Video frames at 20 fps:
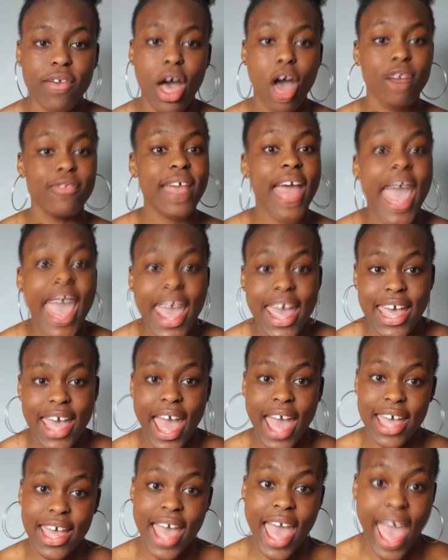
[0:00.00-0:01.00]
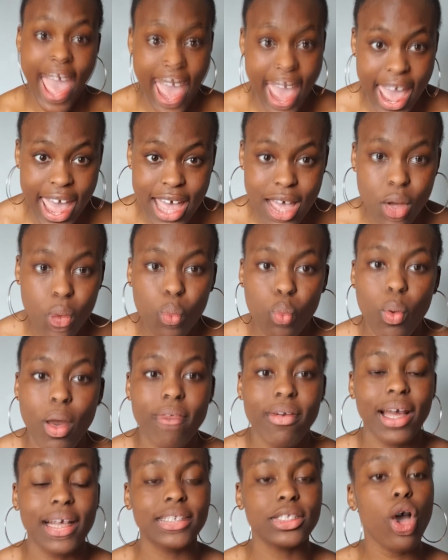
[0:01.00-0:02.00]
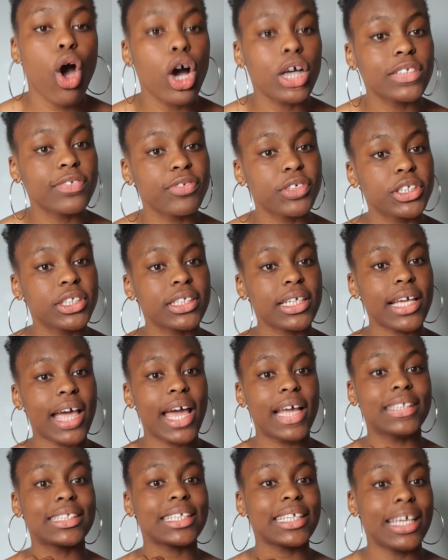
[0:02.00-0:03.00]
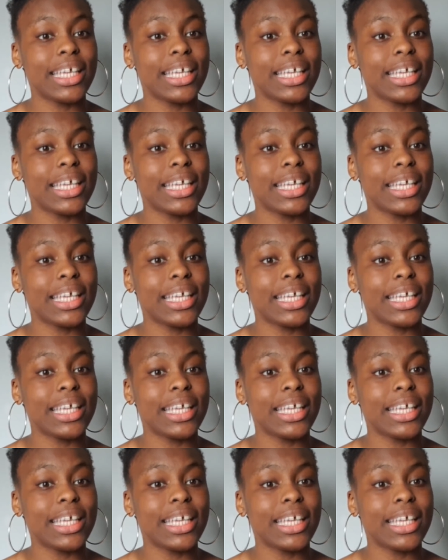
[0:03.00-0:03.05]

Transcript: of AAA, whereas Oxford and